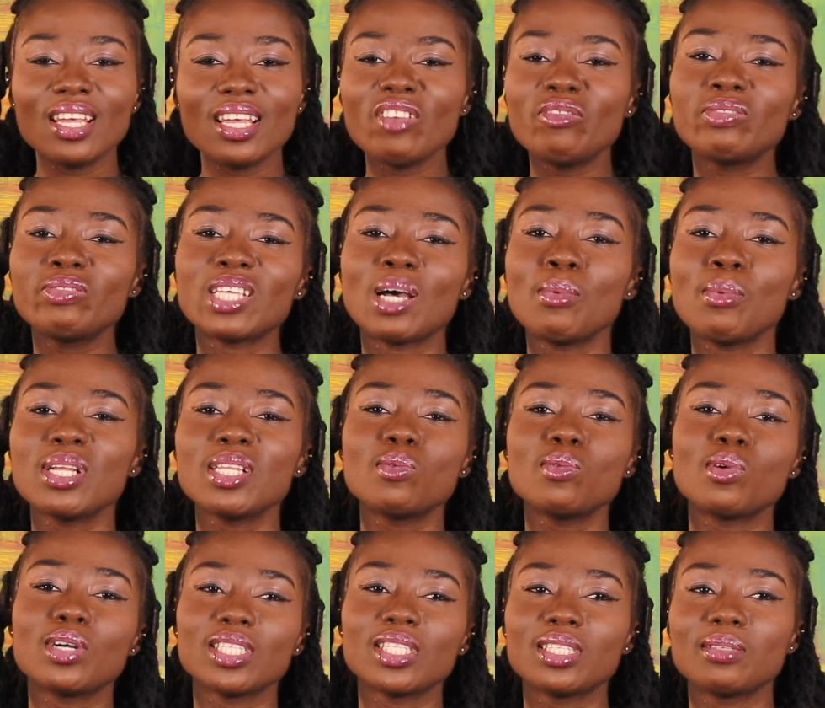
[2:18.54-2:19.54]
if somebody
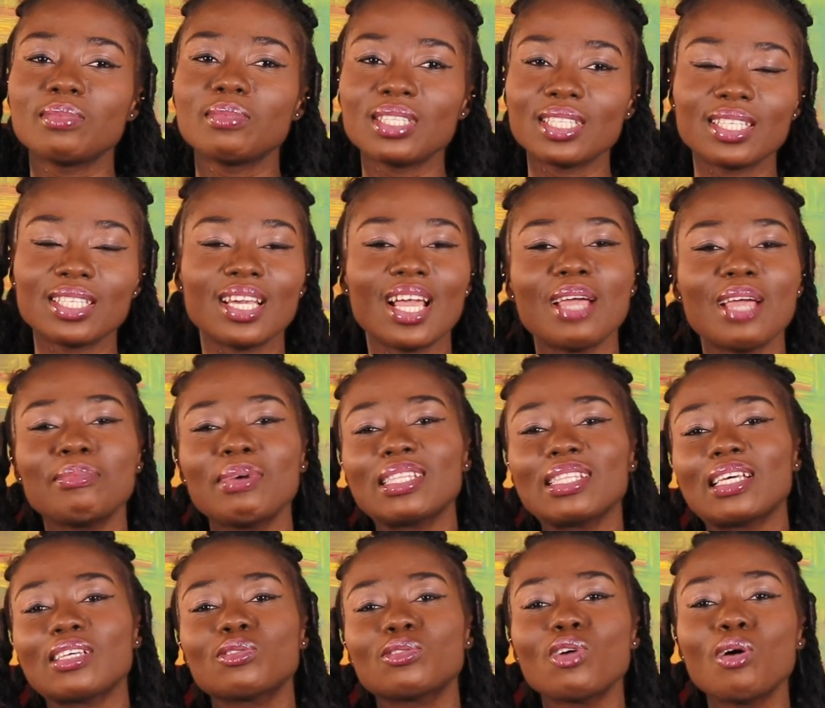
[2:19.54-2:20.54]
wants me, I
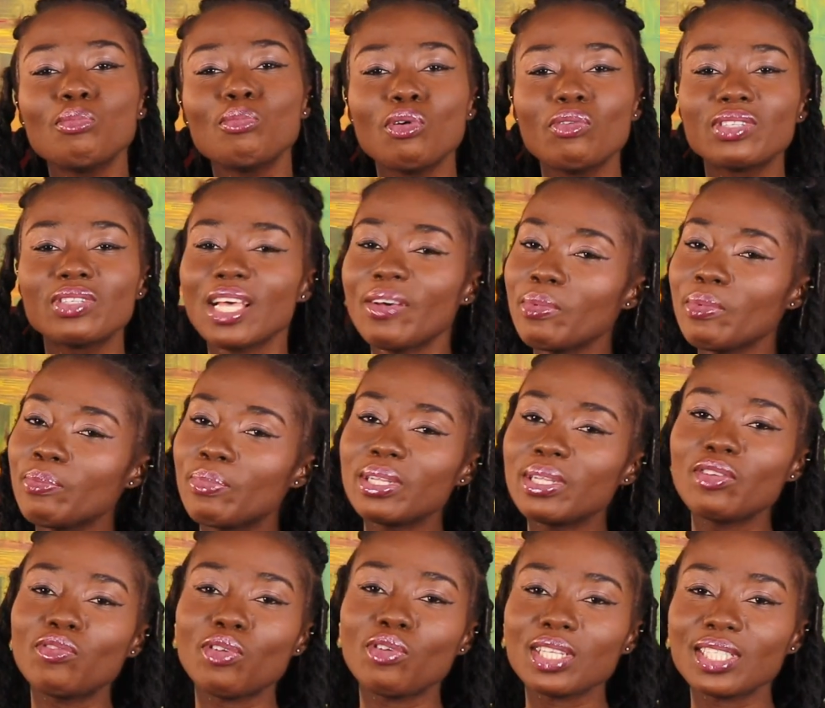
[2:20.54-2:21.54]
might as well move.
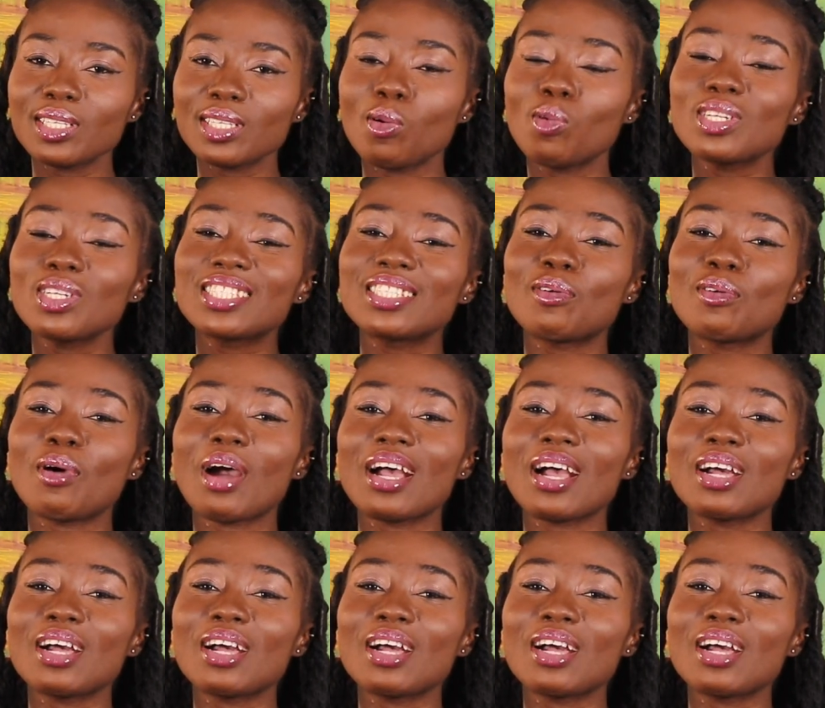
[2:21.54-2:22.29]
724 say, what a